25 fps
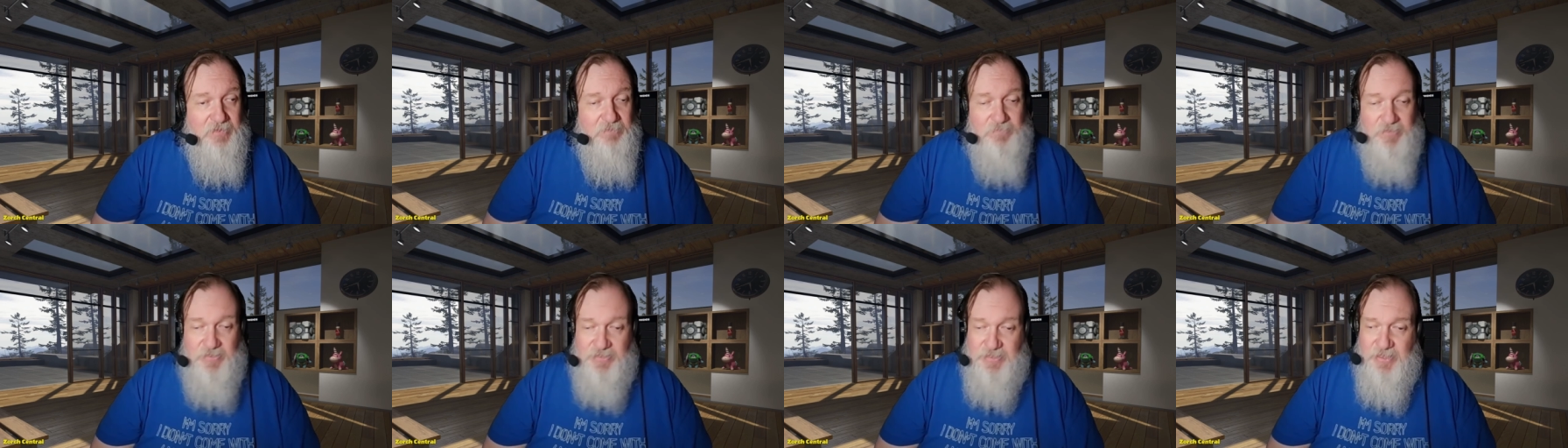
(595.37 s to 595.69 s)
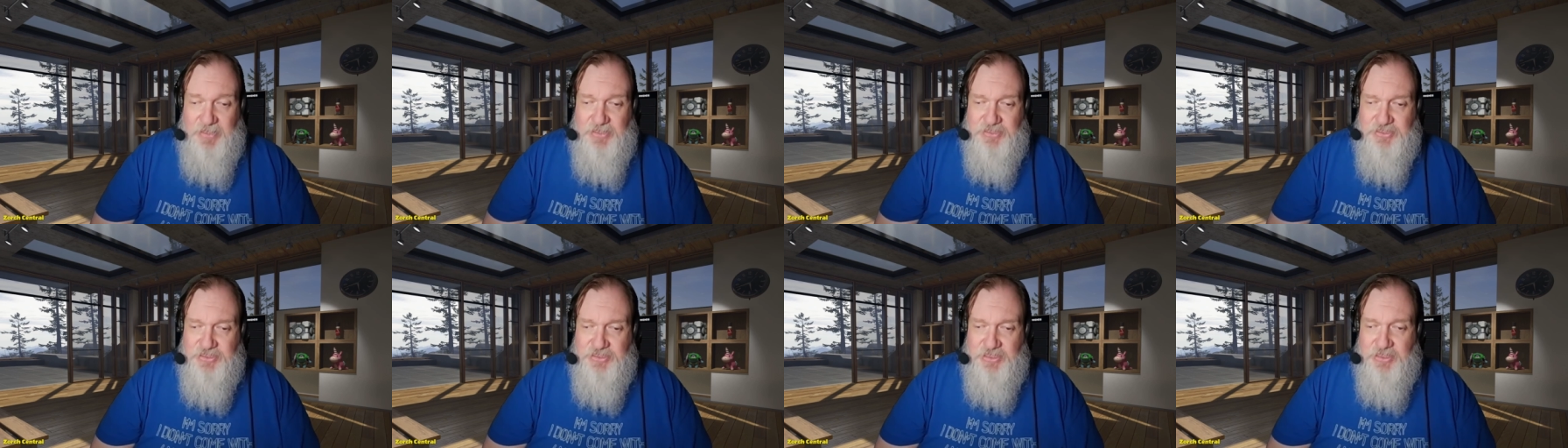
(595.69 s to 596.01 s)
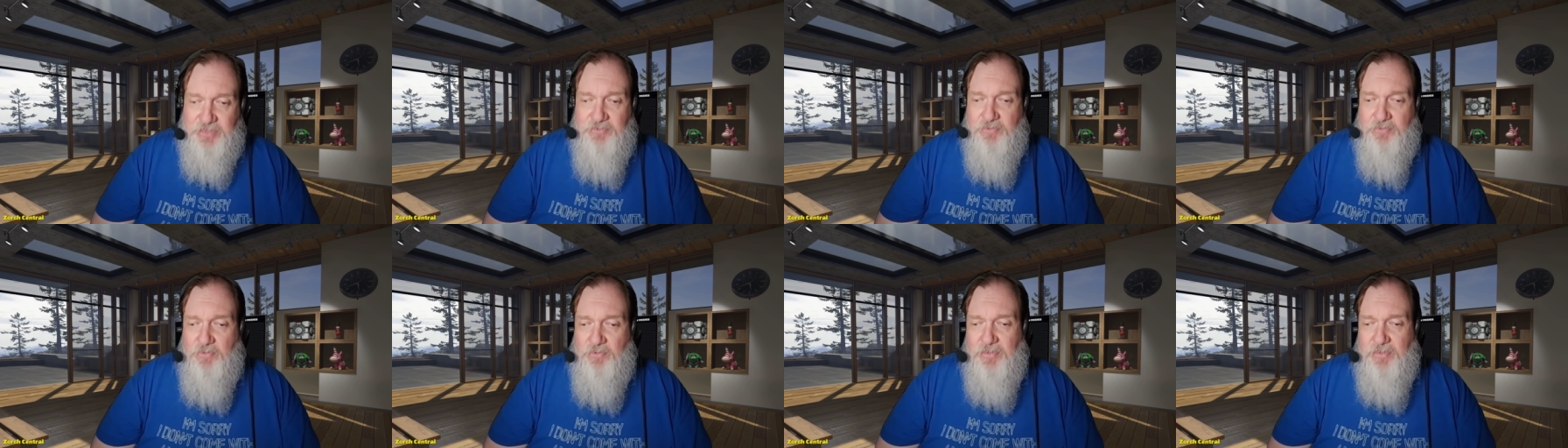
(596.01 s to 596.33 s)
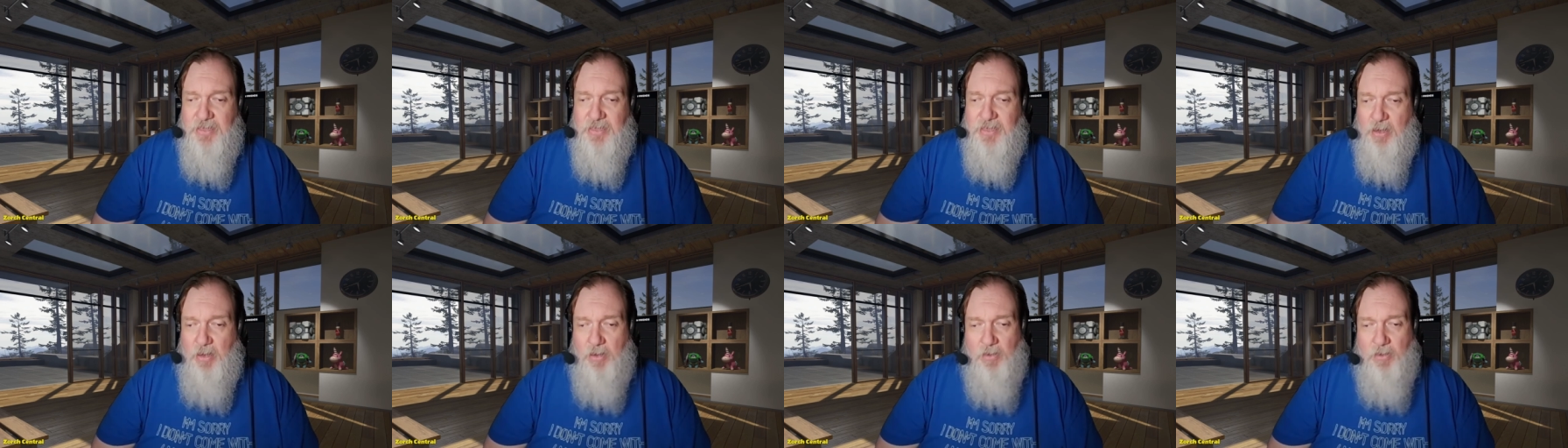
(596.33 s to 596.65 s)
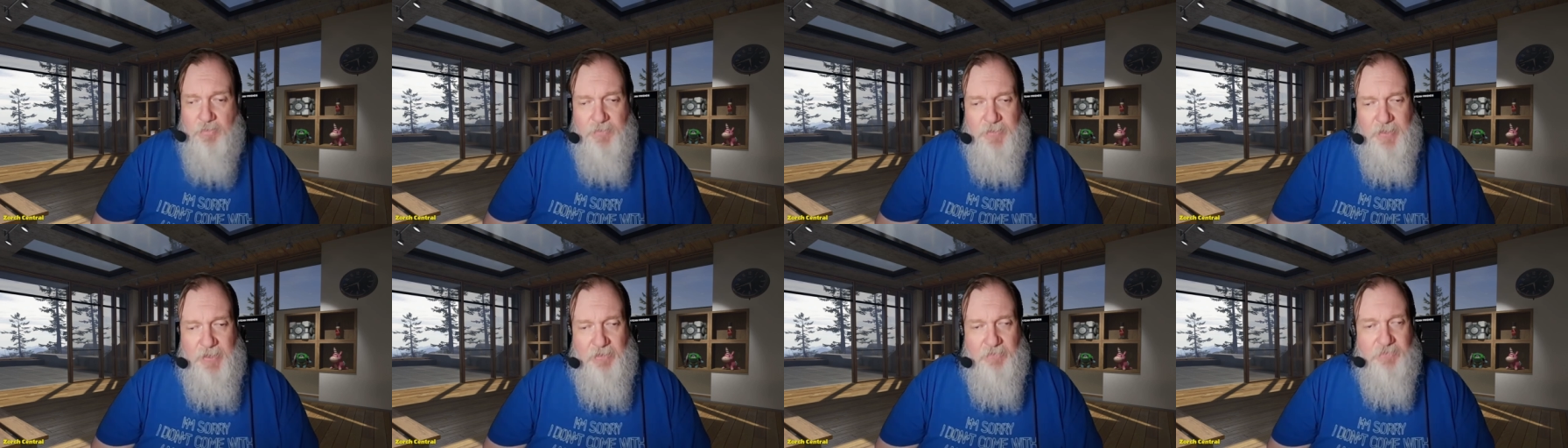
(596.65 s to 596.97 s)
but they generally
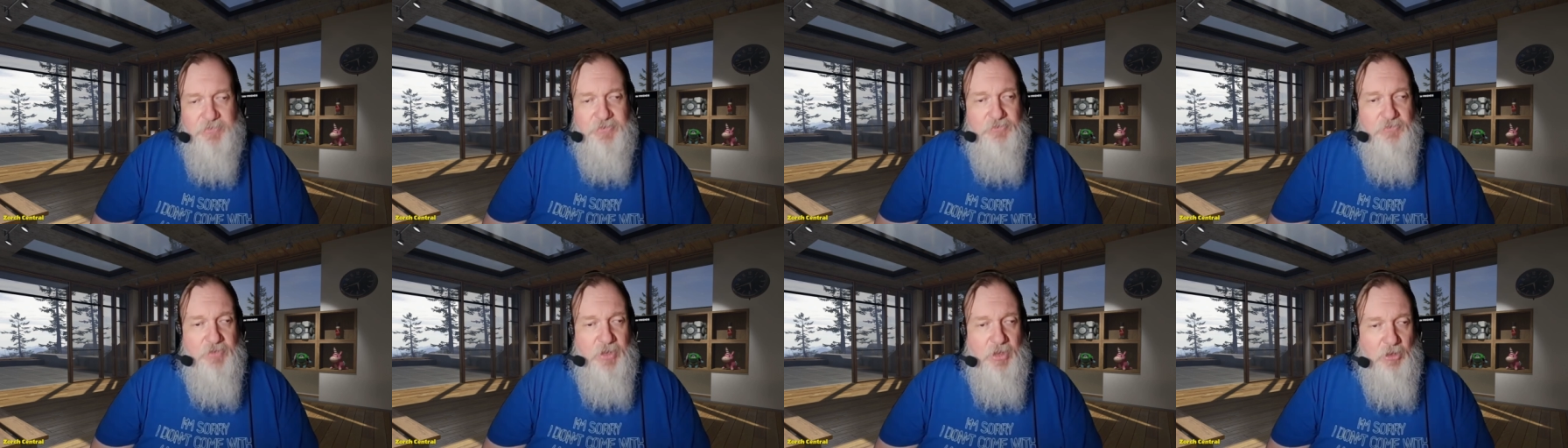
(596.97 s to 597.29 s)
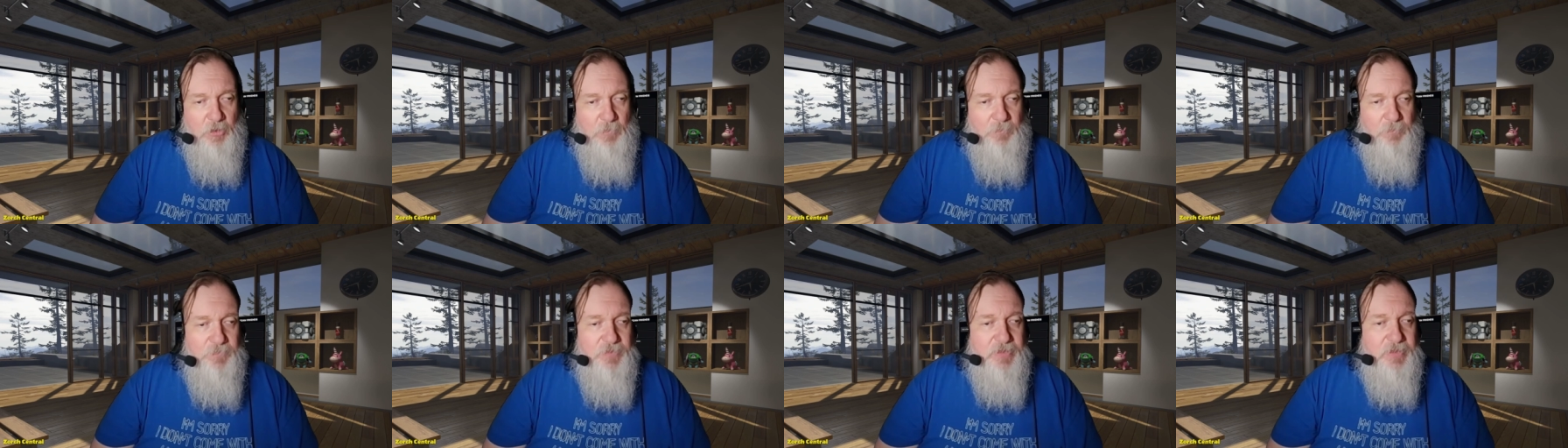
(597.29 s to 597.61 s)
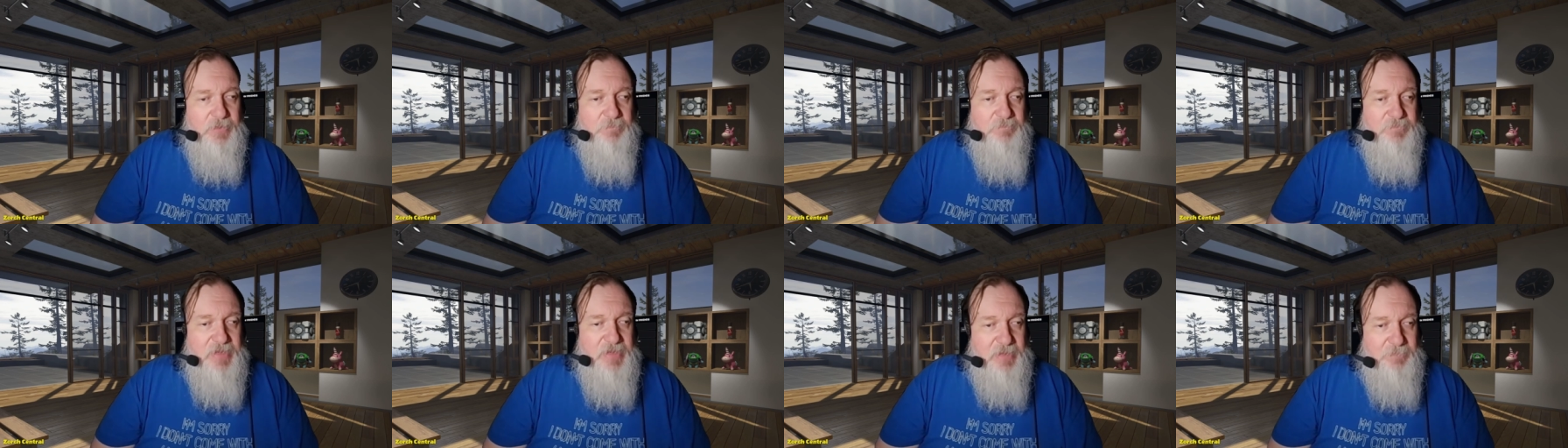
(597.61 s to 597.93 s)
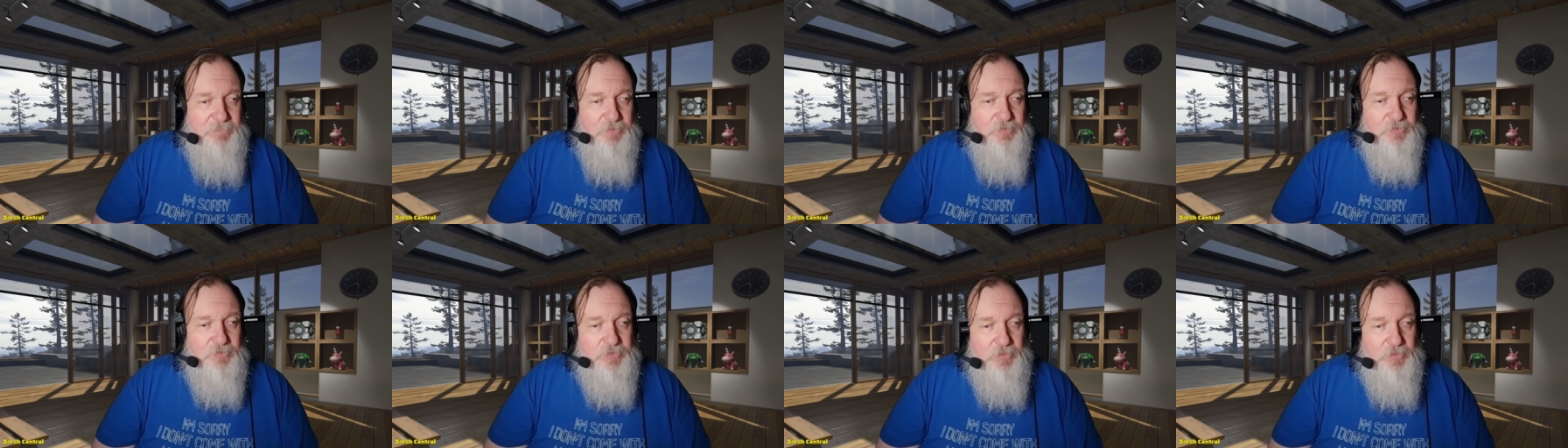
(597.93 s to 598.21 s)
are there to help people.